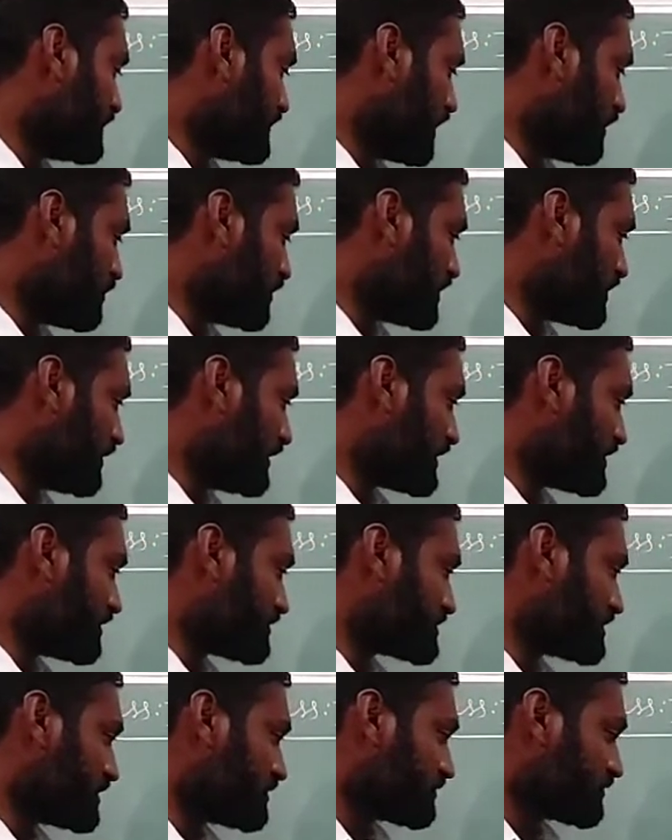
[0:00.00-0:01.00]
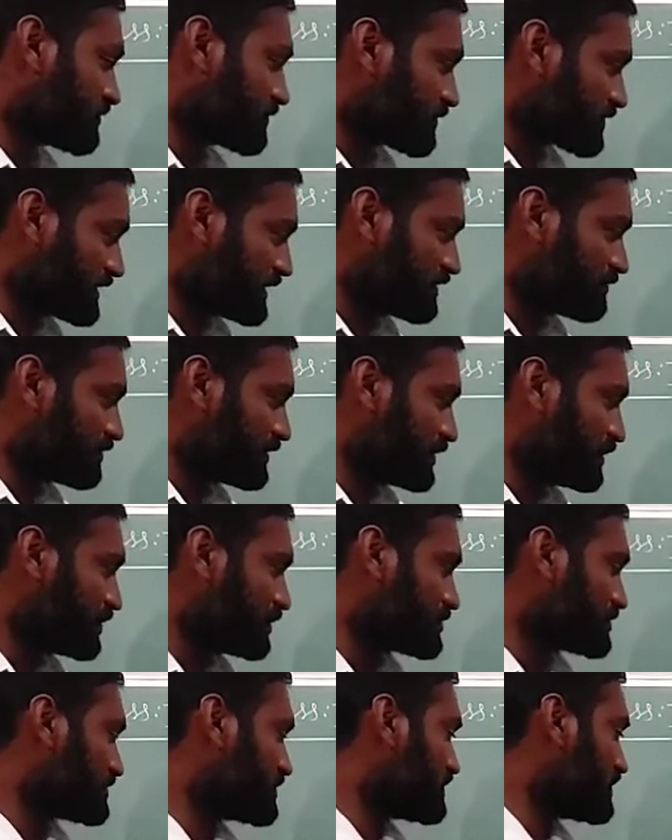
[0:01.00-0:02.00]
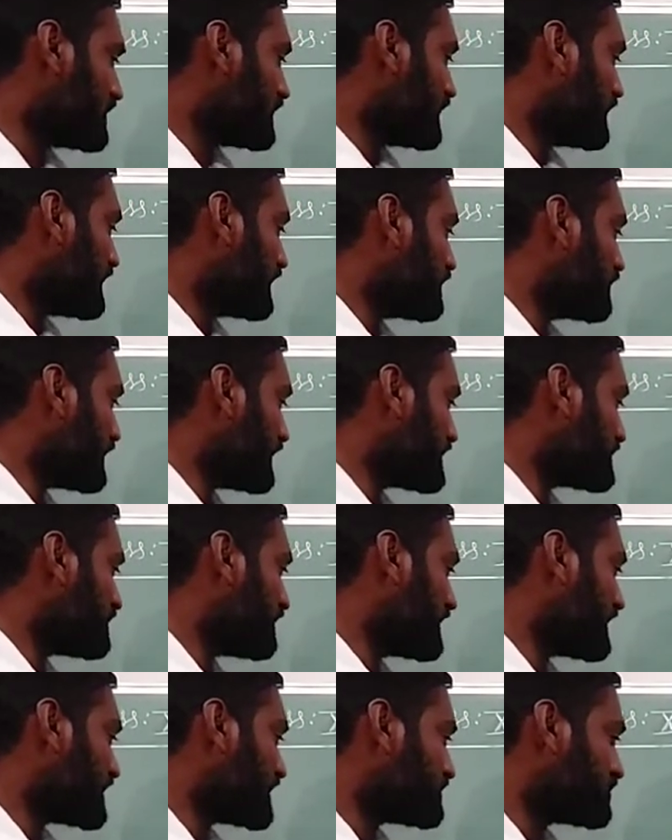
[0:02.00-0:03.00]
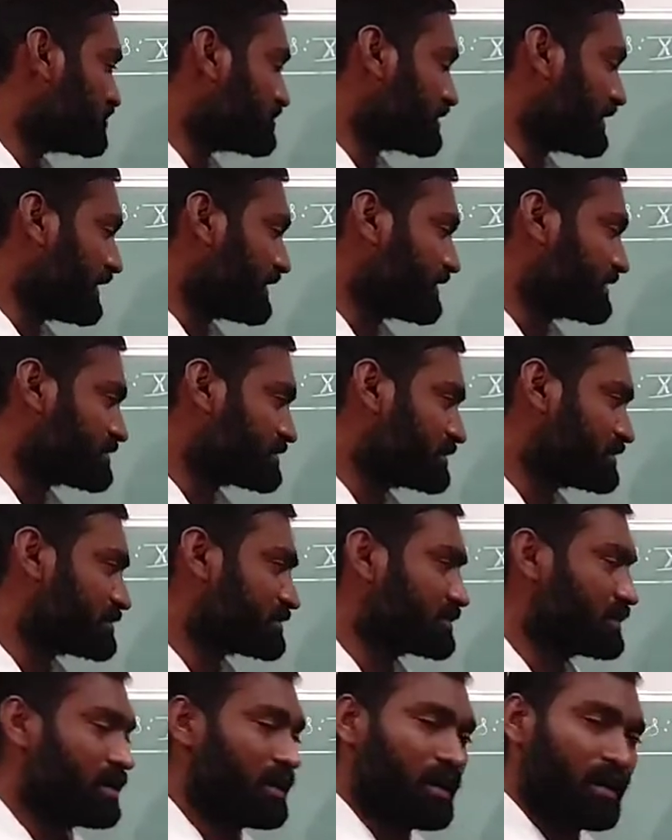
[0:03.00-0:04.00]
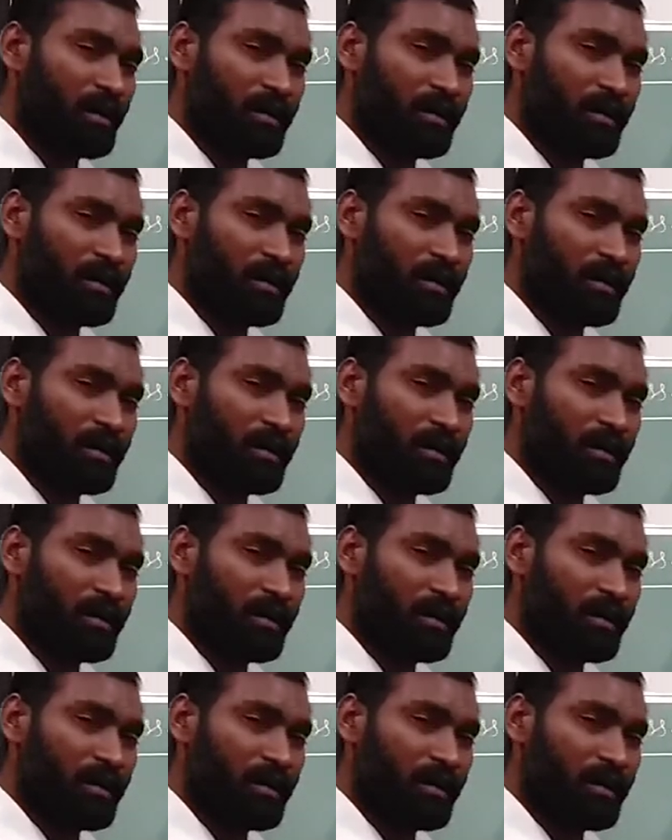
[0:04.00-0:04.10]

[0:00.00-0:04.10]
Ammonium hydroxide clean windows, and magnesium hydroxide is antacids.